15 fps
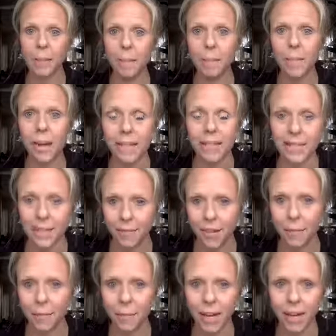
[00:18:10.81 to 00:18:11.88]
a massive
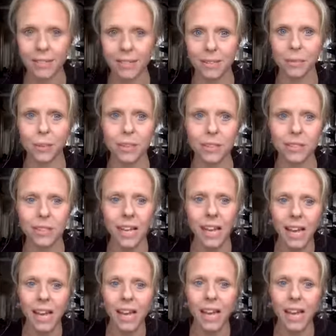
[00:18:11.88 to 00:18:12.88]
impact in the world.